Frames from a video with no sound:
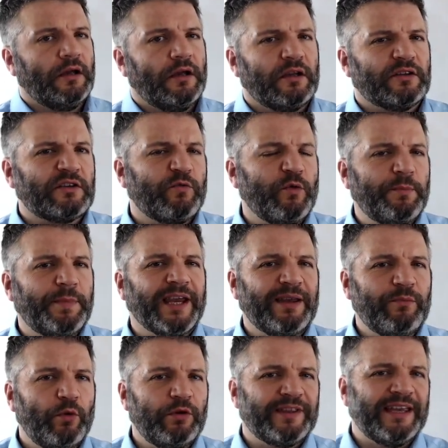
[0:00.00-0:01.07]
So if we begin
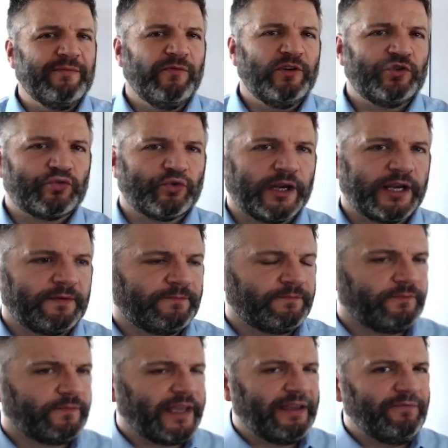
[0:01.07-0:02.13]
with inventory.
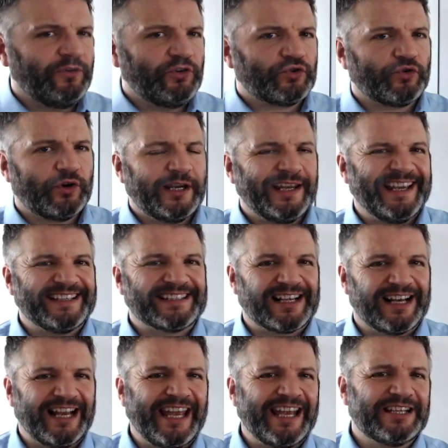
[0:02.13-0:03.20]
Inventory is
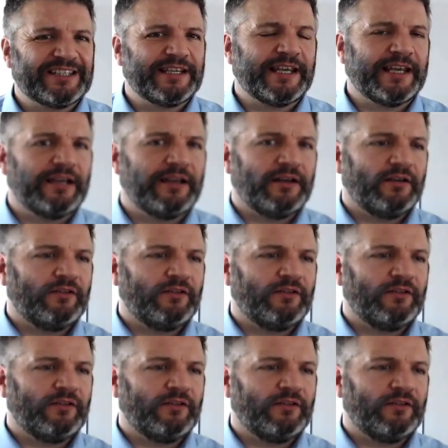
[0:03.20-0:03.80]
collecting